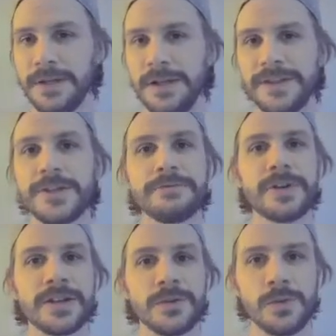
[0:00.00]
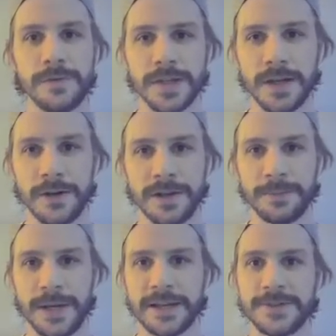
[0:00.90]
Then you're running all of the
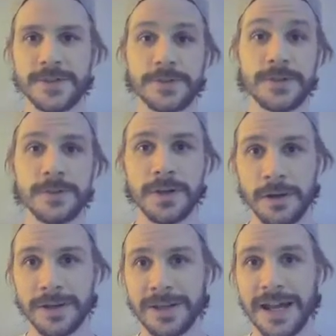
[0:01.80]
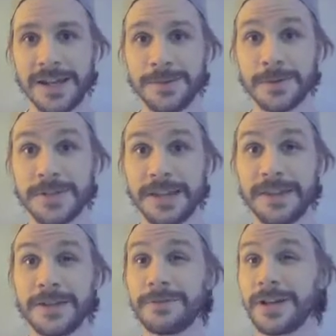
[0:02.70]
Guardian package, so 2 Guardian Animals, and
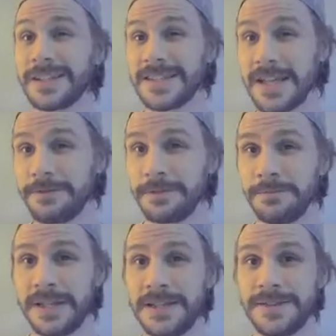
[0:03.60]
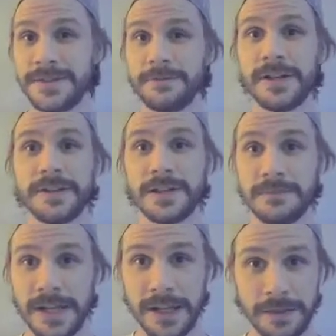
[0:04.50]
then you're running 7 Beasts. You're running the
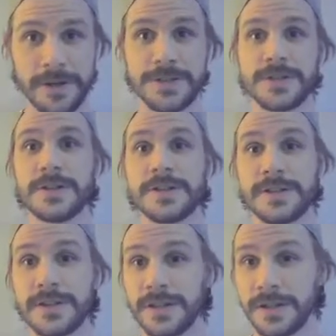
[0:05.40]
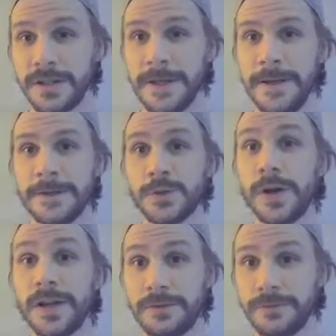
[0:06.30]
Lake Threshers, the
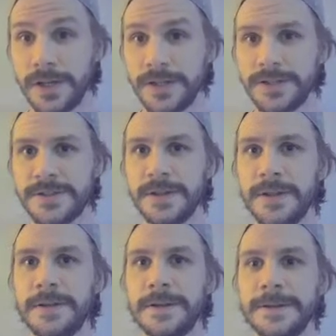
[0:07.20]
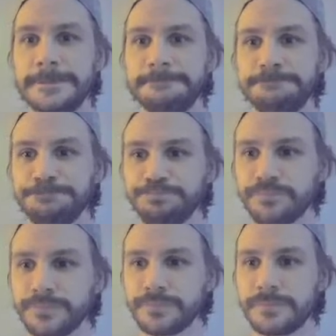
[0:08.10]
Twilight Runners,
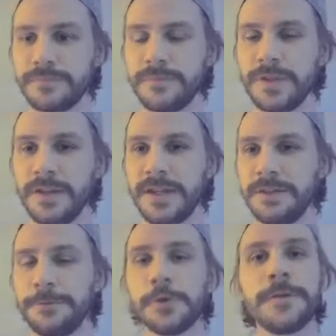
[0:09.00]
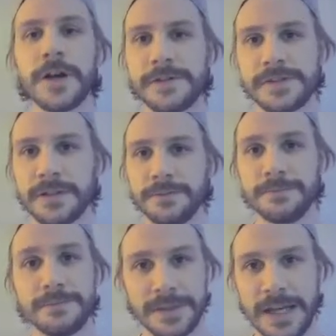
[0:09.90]
the 4/5s that
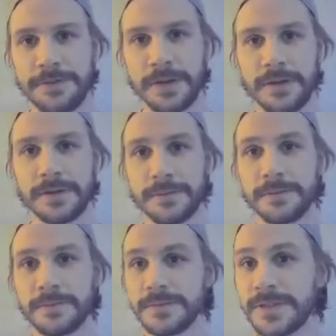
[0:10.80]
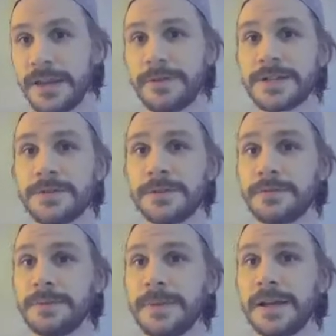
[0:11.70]
have a Death Rattle
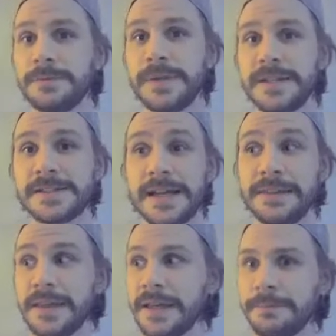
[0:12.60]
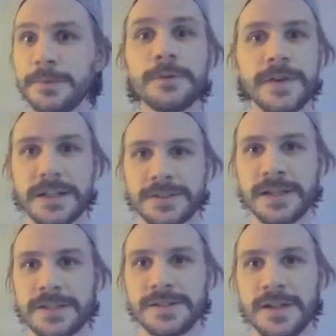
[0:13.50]
3 mana beast, and then Moonfang. So
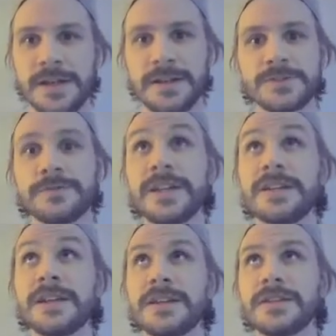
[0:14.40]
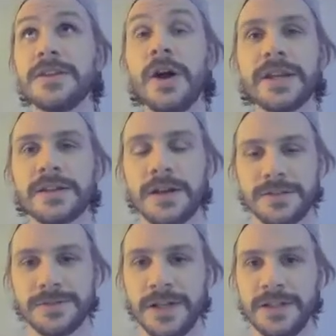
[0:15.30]
that's already another 9
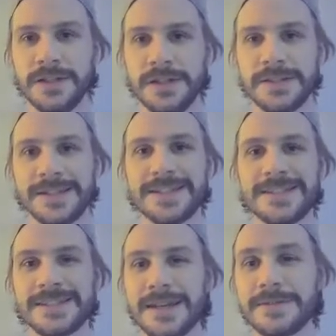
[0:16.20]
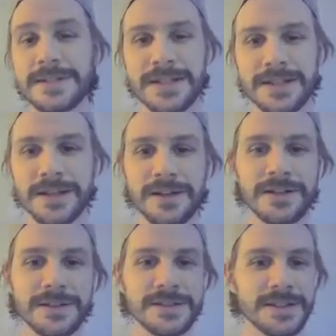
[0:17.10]
cards, right? So that's 17
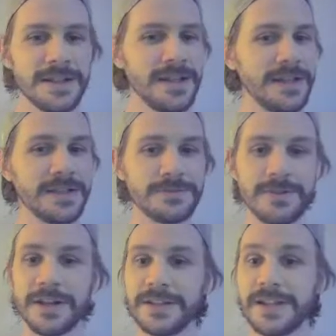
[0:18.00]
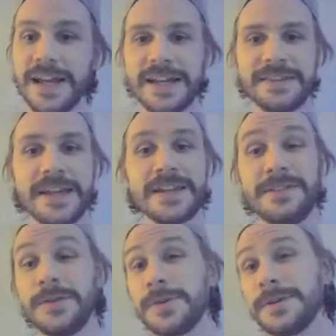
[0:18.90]
cards that's run, and then
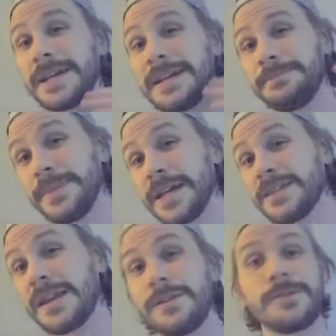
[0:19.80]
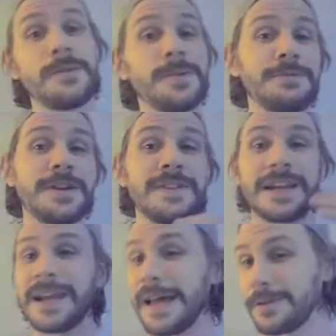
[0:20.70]
if you want to make it big, then you've got to be running the
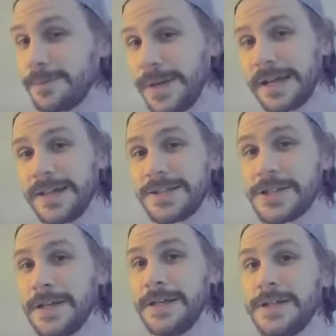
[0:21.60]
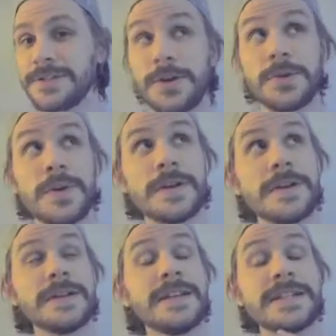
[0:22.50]
Clown package. So
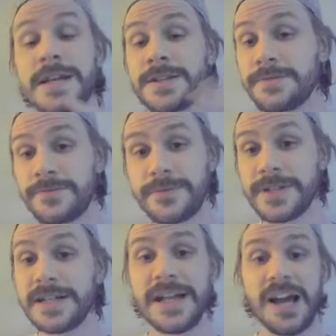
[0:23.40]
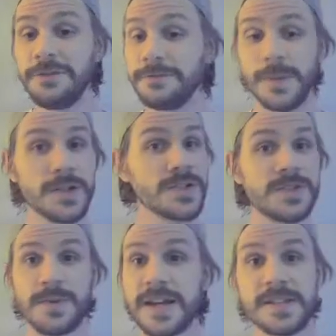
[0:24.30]
it doesn't really have
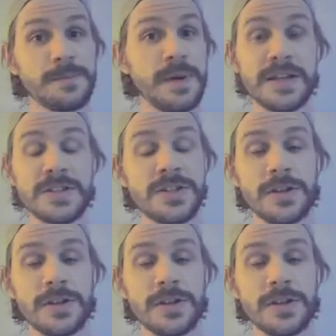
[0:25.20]
much spare space.